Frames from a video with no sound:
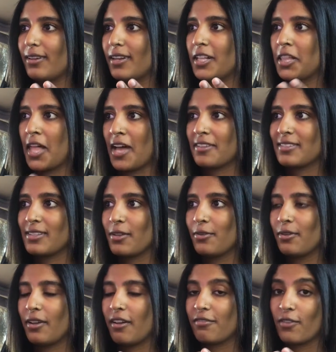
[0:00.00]
class
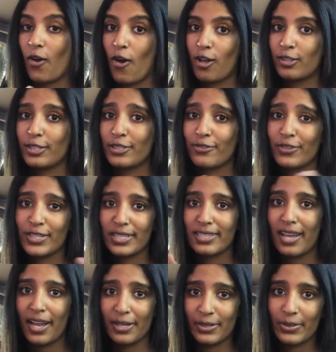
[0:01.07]
load of college versus
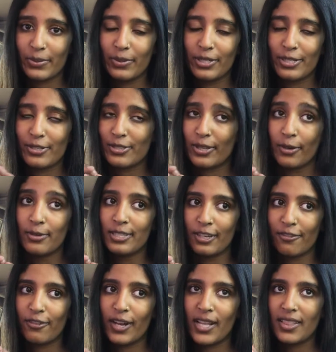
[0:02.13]
high school is so
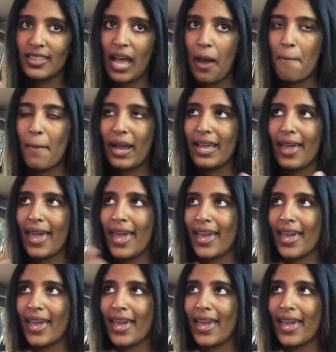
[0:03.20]
different that my